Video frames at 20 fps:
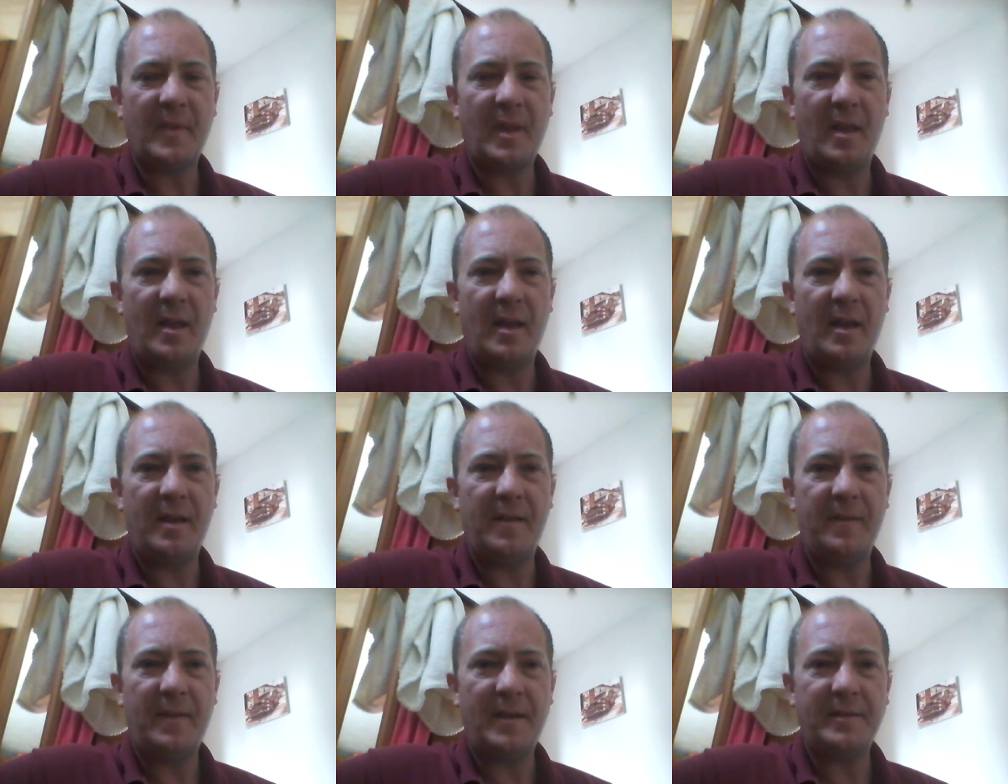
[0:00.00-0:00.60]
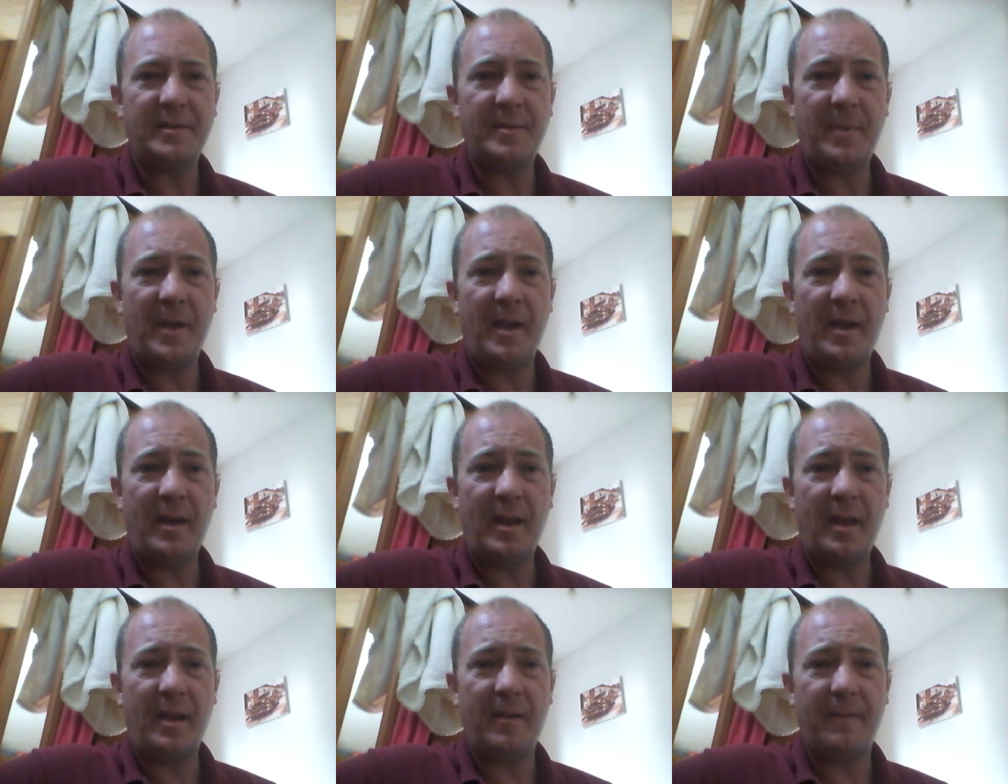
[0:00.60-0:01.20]
and that's
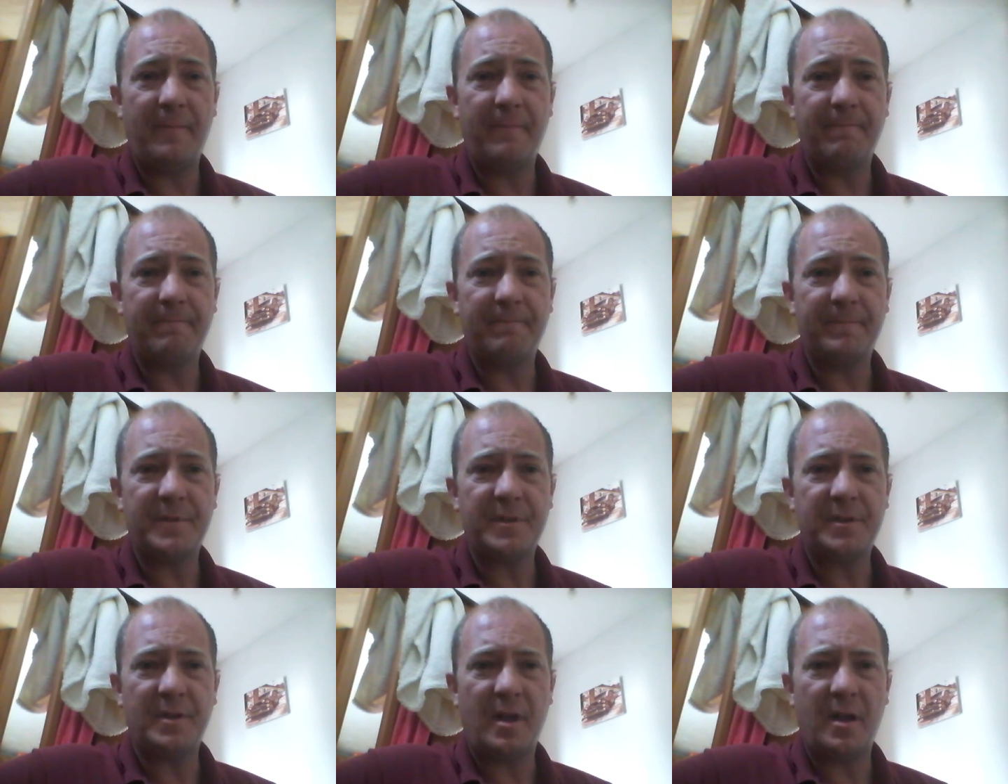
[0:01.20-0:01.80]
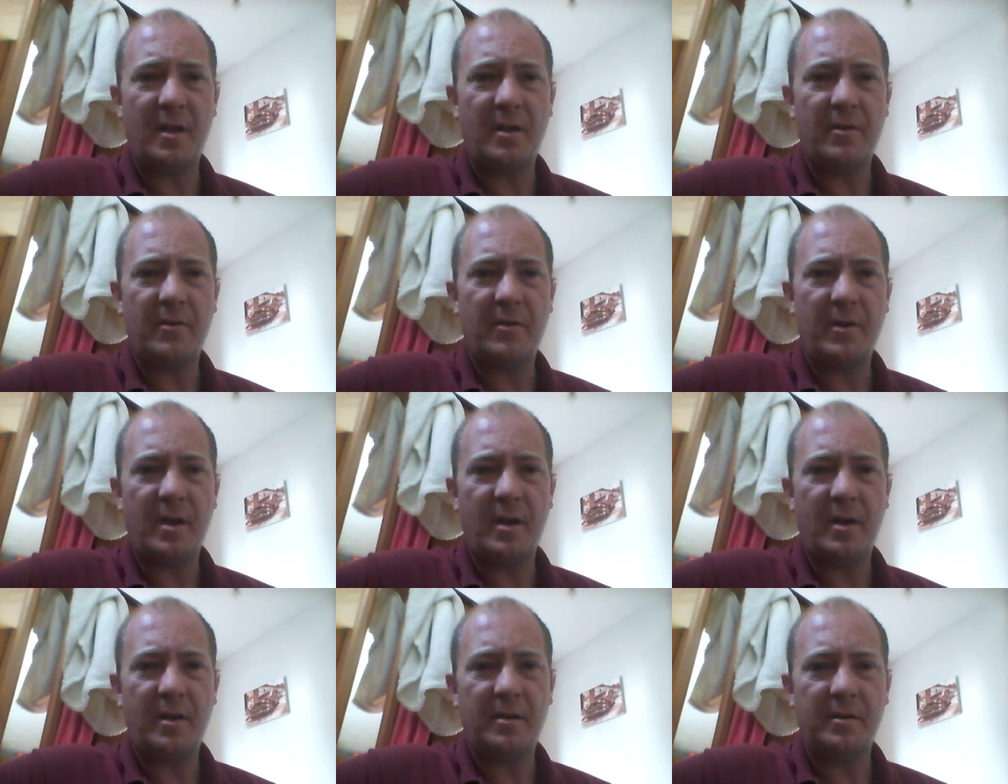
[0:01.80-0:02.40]
about it.
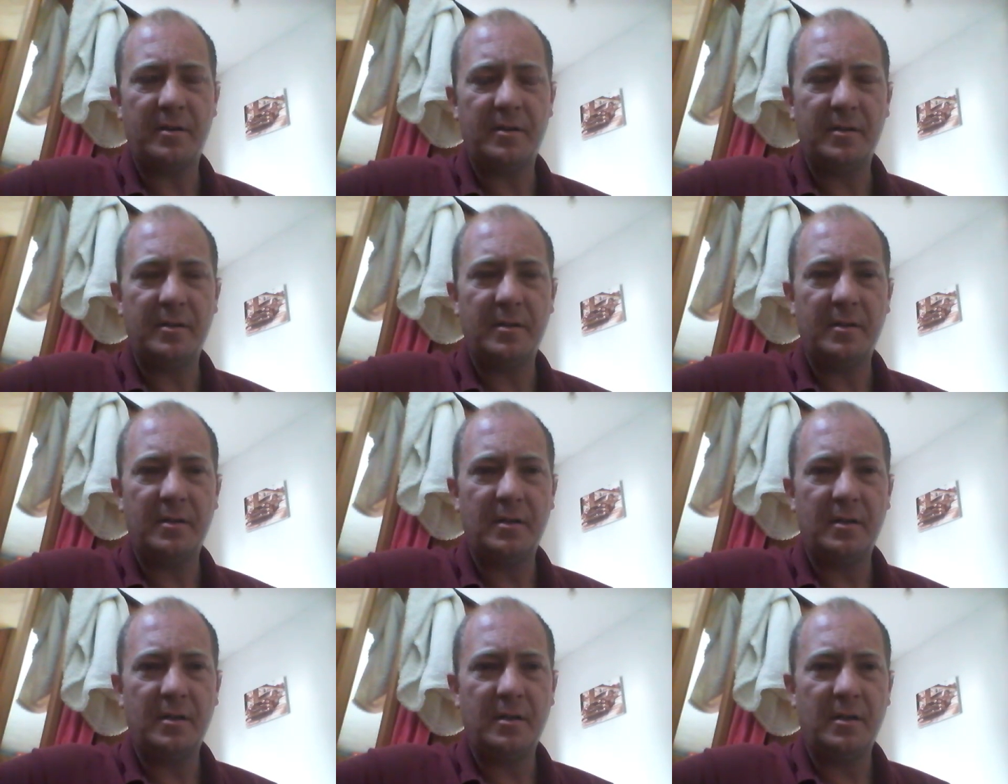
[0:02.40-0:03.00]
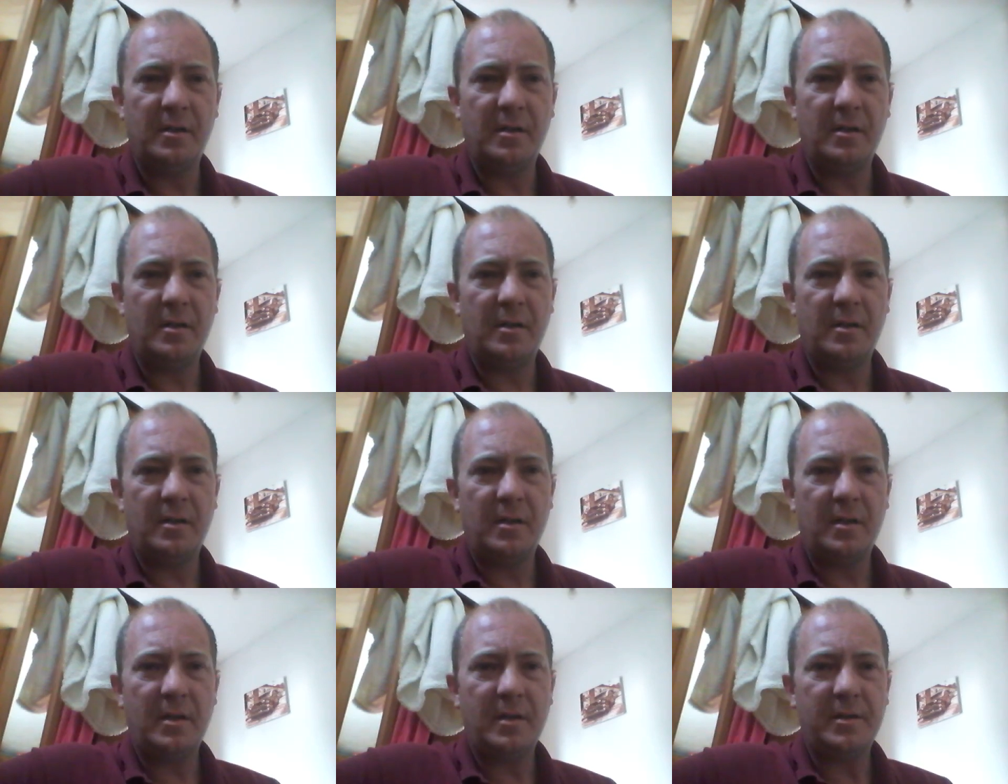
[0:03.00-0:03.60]
So. Uh,
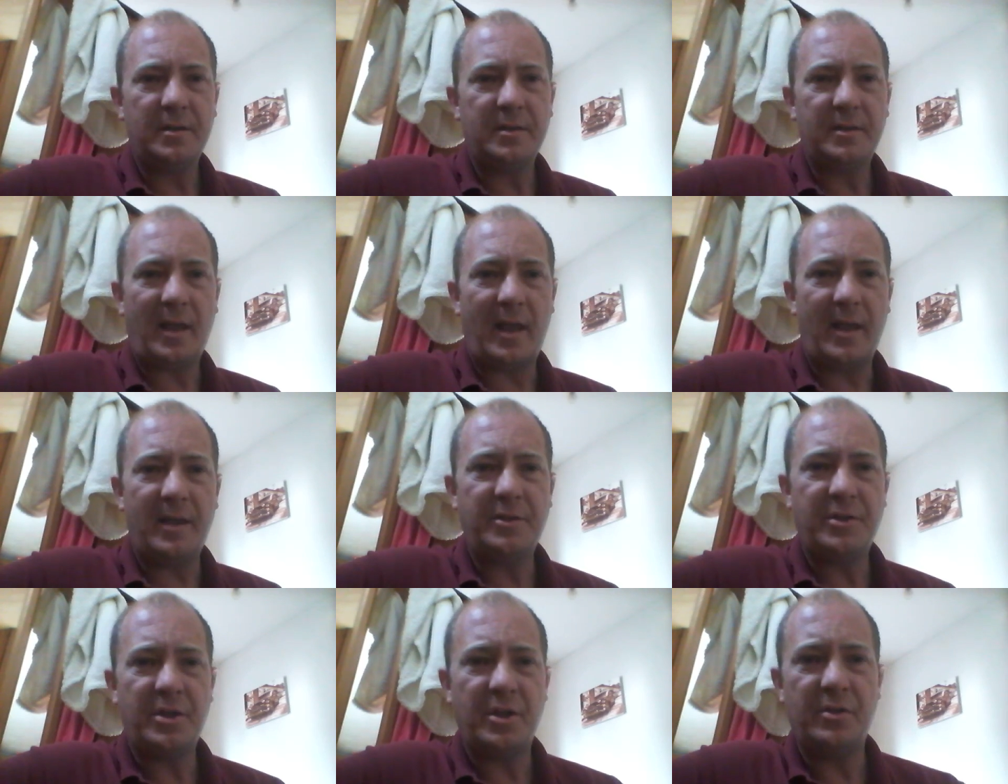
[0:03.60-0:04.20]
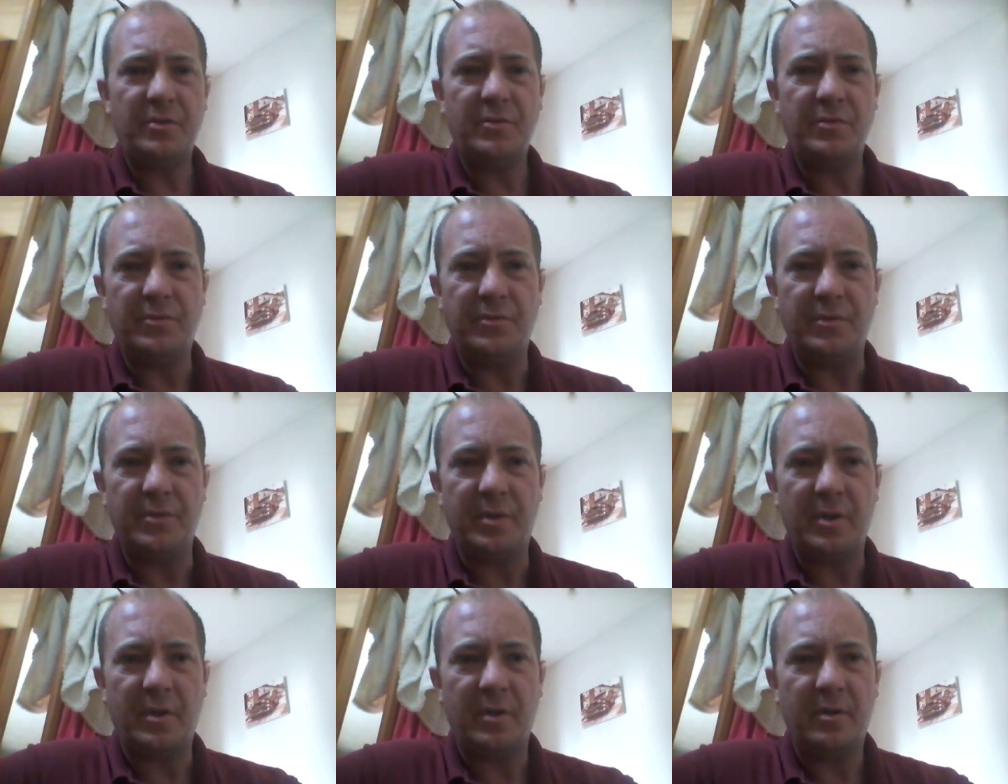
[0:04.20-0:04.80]
Stay
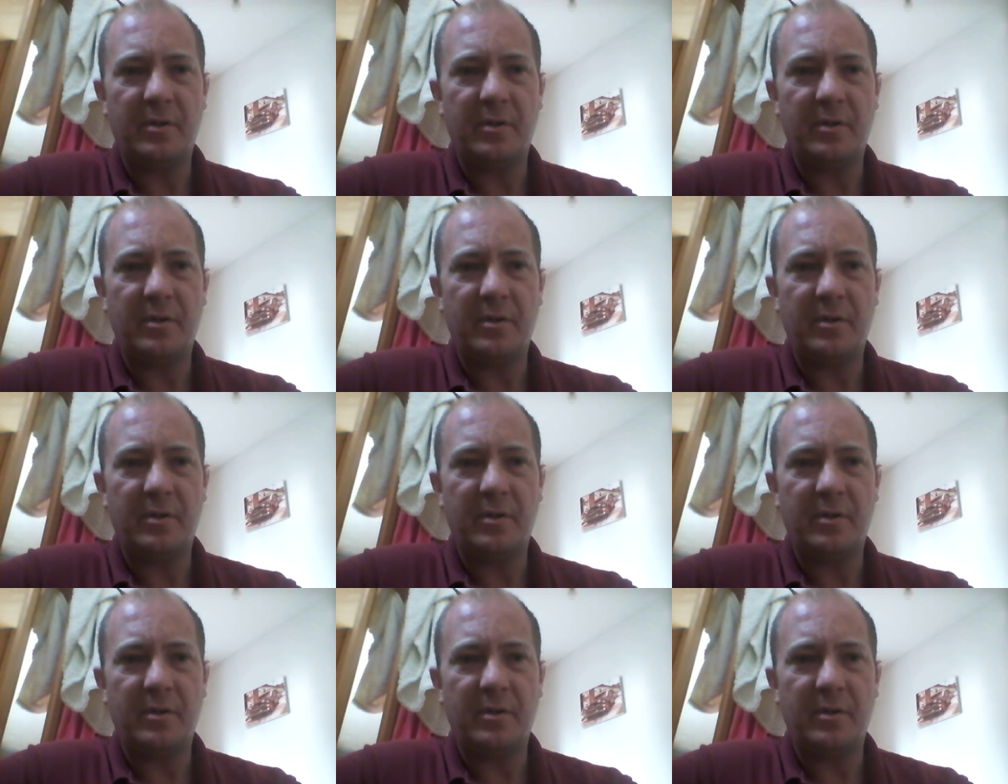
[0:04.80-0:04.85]
tuned.